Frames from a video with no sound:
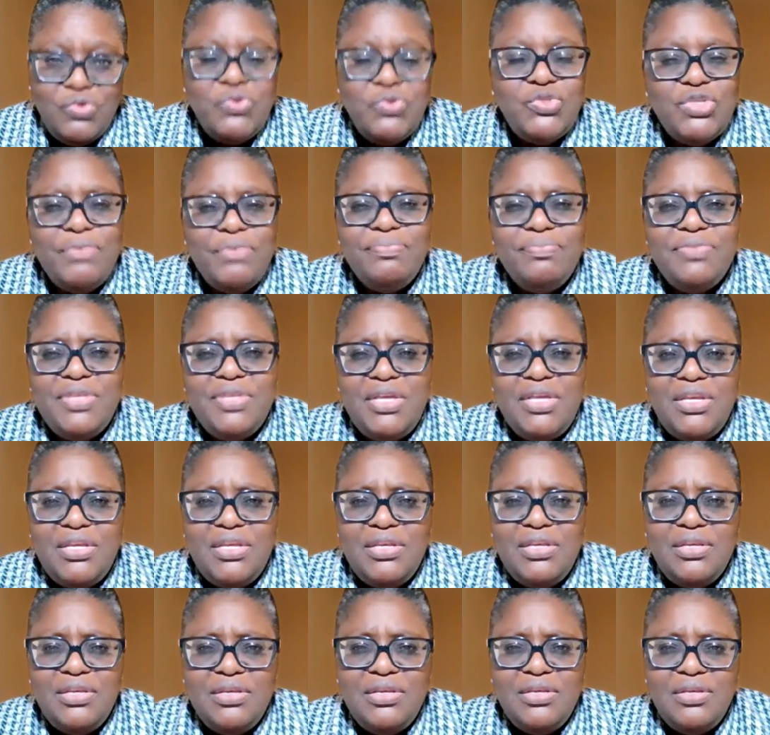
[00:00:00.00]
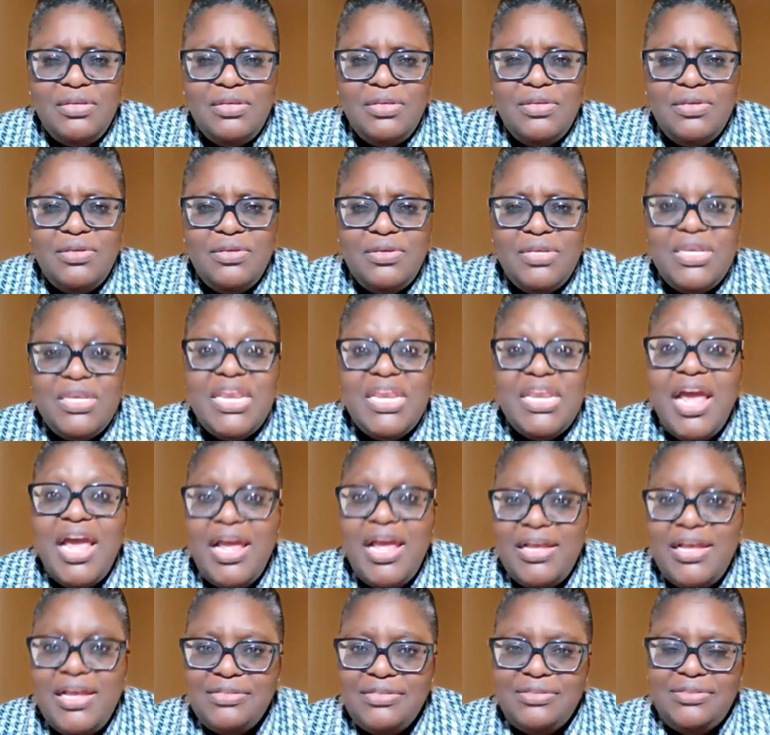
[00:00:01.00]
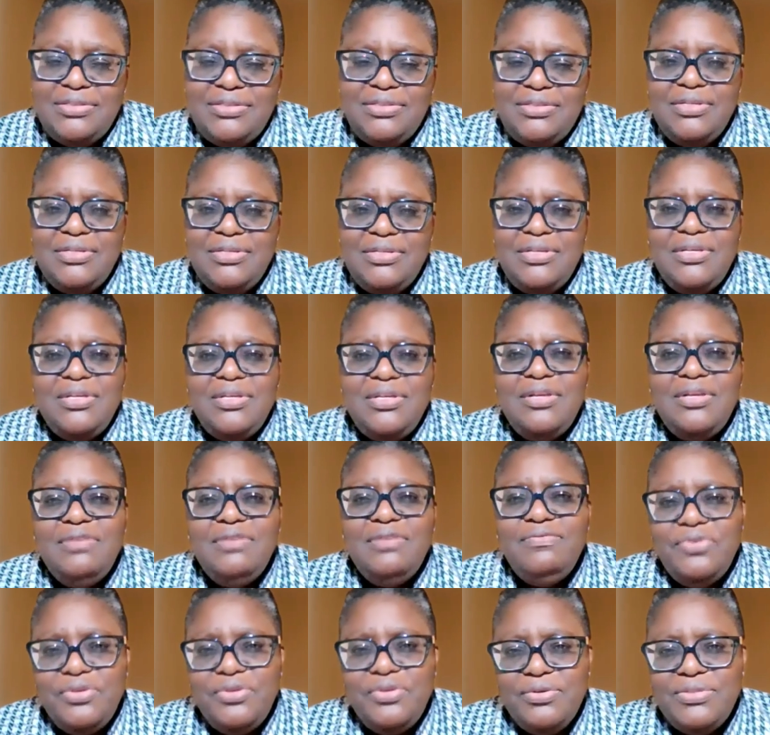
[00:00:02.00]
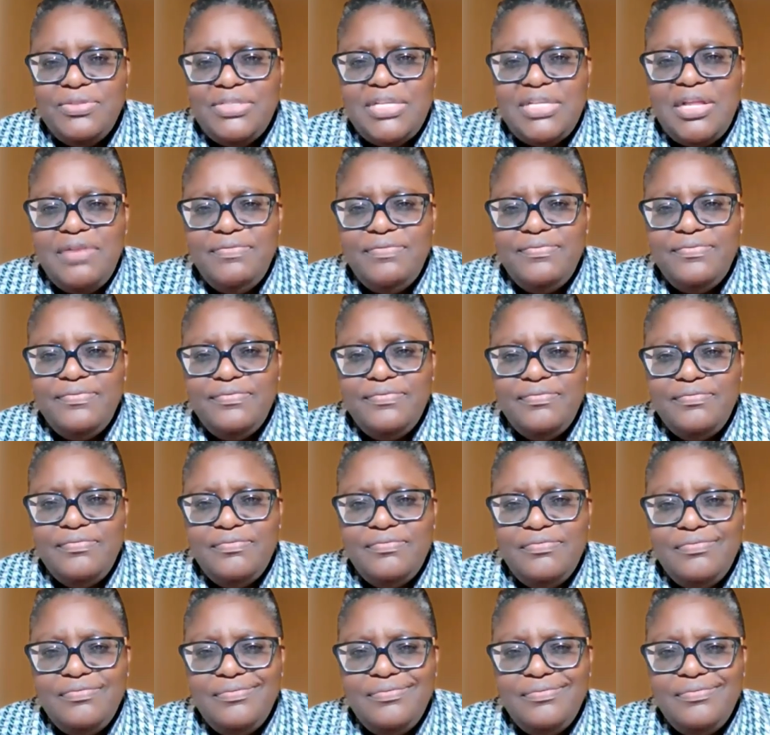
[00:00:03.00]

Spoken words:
do something nice for yourself.